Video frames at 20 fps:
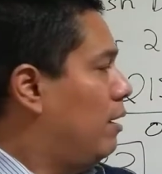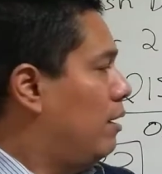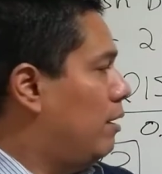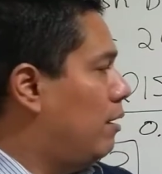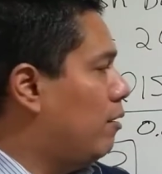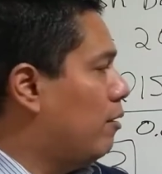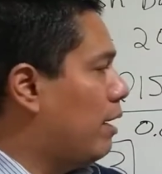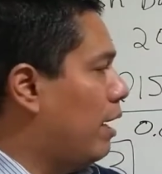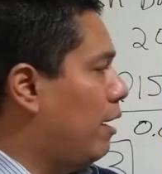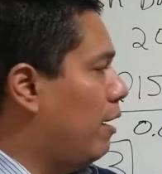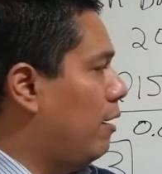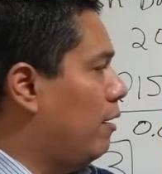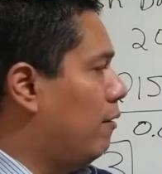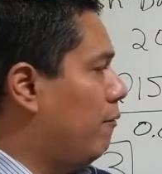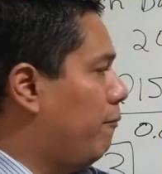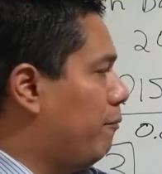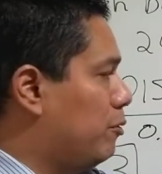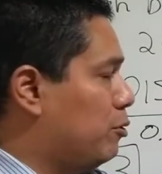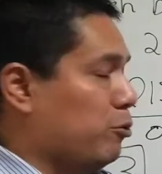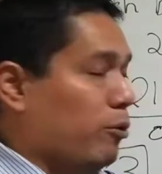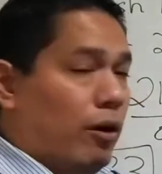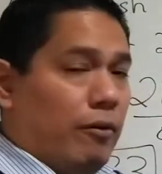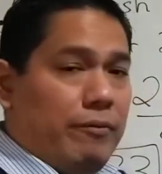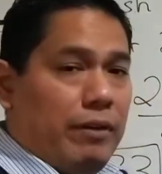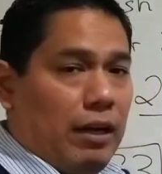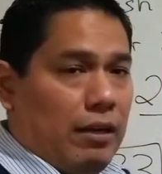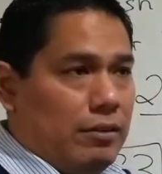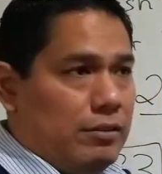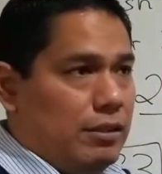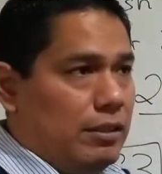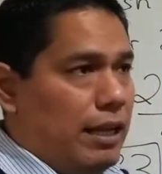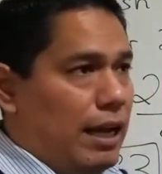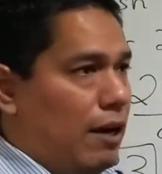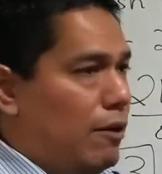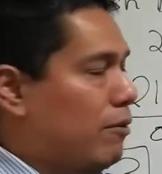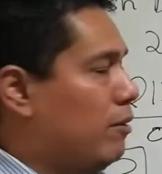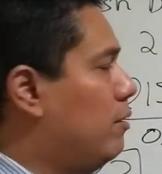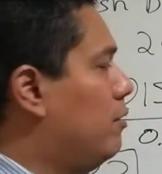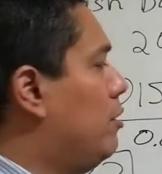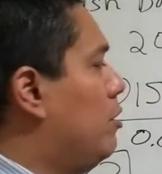Yeah. Okay, for $12 an
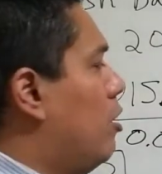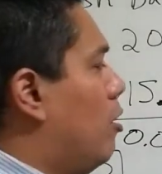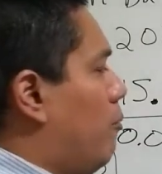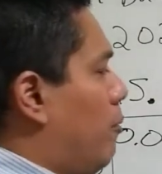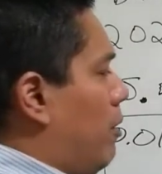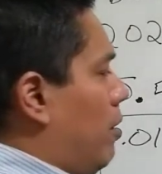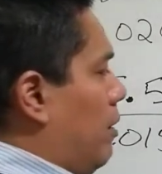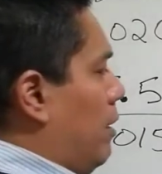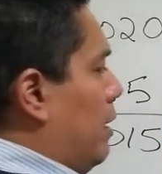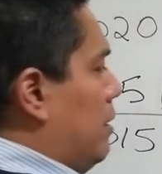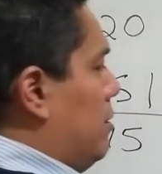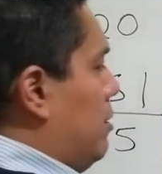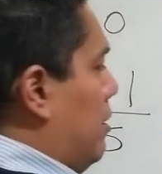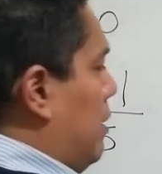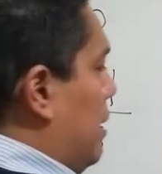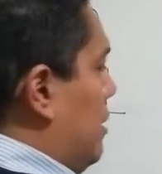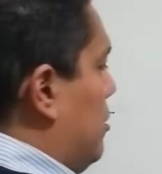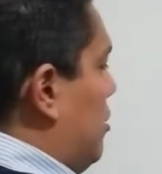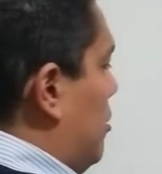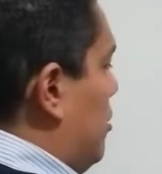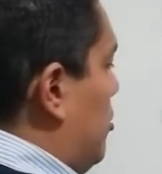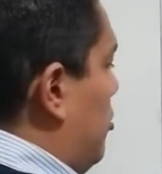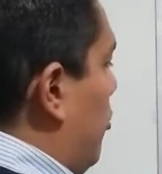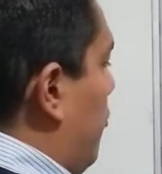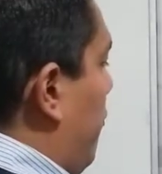hour. You know what? Let's let's just do